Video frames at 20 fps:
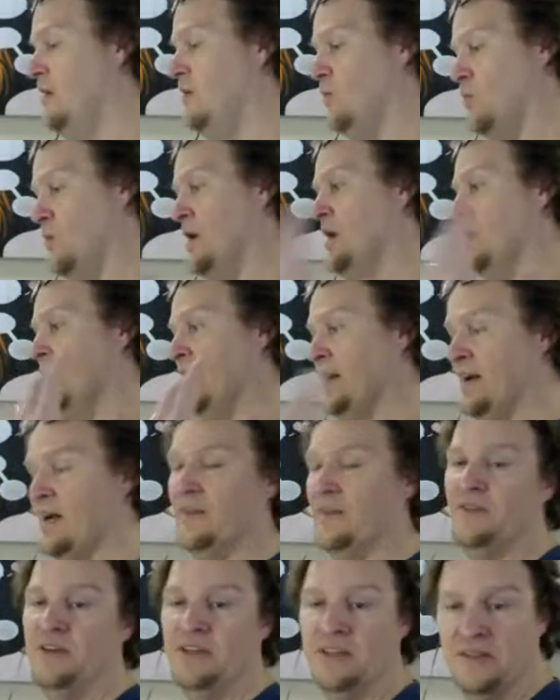well, I
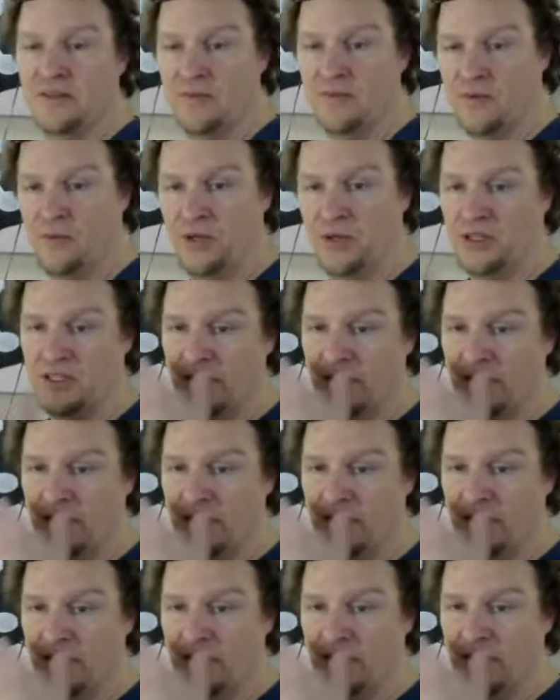got these 3
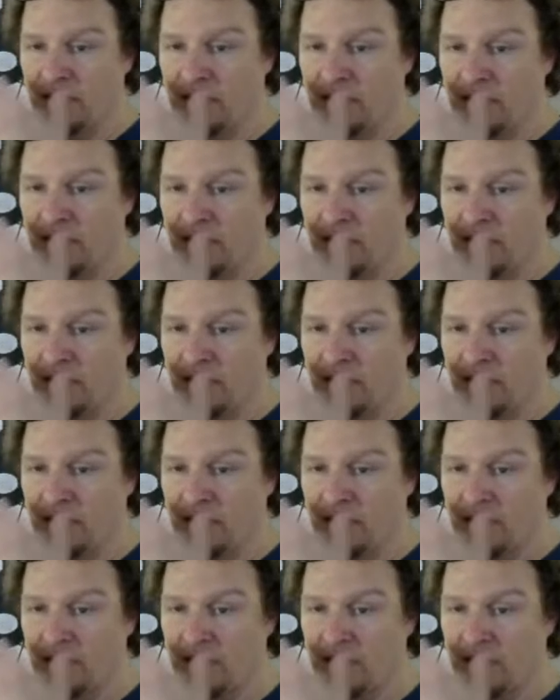separate
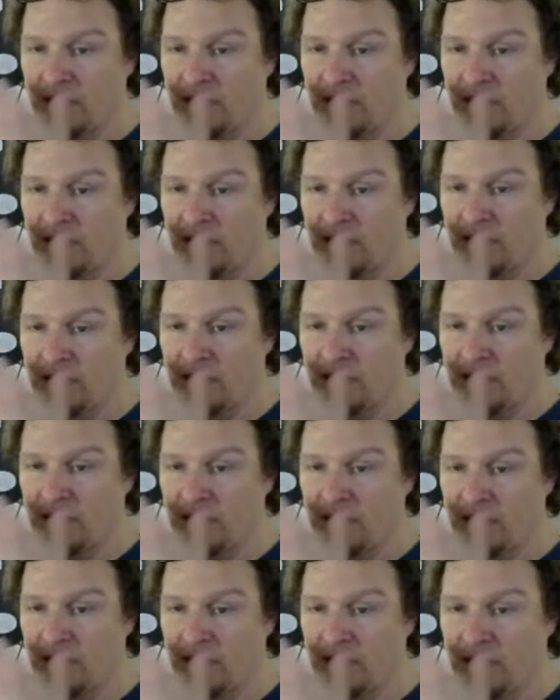panels.
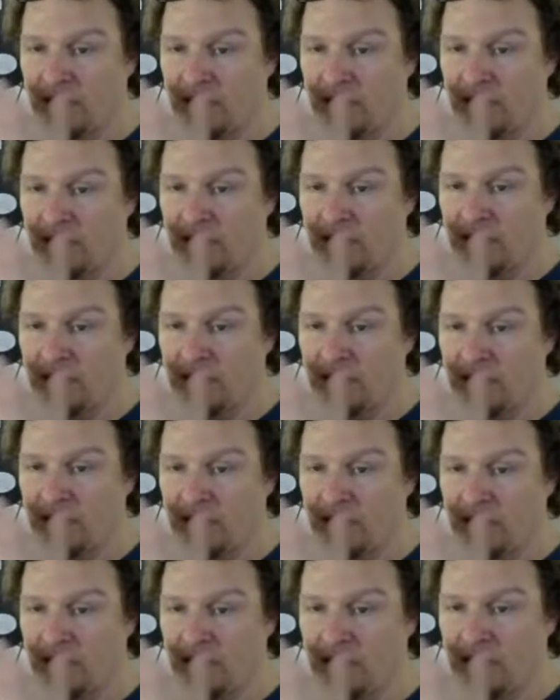They
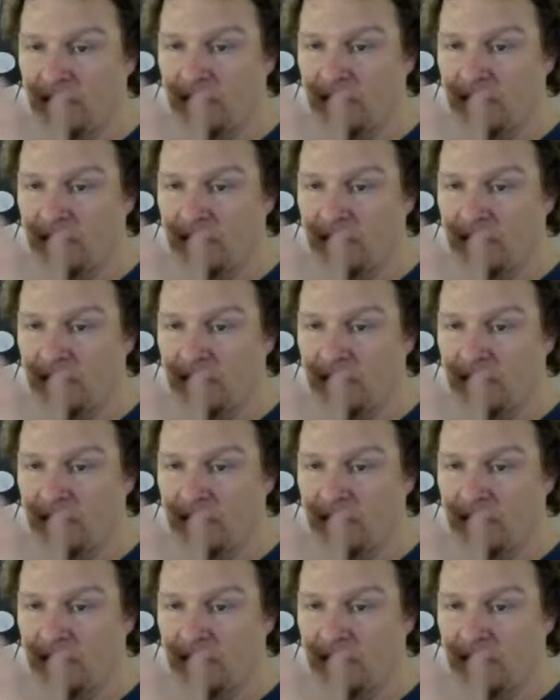have,